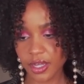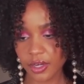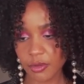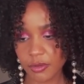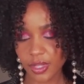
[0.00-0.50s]
I
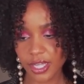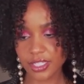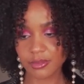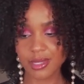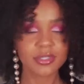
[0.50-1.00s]
know people like
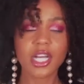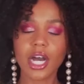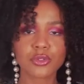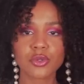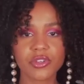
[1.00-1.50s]
sometimes
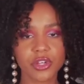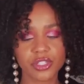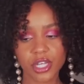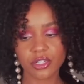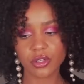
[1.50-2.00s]
contour their
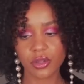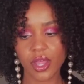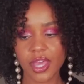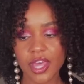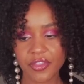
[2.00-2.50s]
chest, and
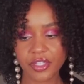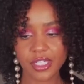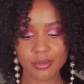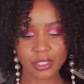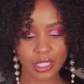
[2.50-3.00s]
like this
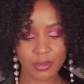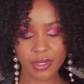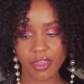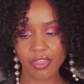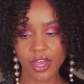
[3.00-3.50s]
helps
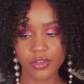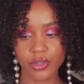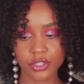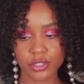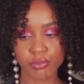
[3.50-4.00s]
eliminate that. You
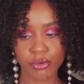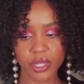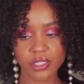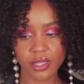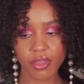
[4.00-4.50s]
can just bring
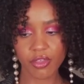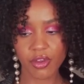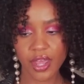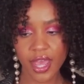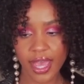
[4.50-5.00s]
it
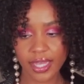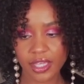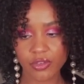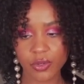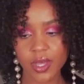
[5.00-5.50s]
together and
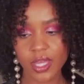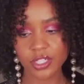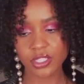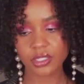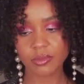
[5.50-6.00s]
give you,
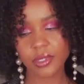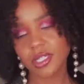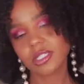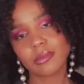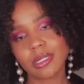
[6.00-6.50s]
just
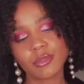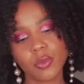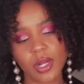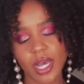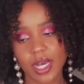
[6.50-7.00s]
because sometimes you
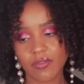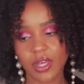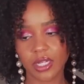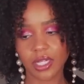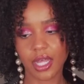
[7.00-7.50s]
want to have
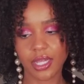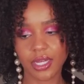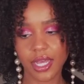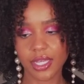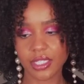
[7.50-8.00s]
that like
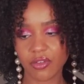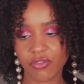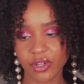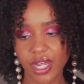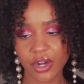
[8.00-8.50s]
nice
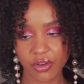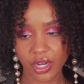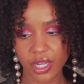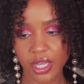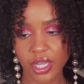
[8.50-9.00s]

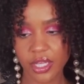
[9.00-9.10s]
flattering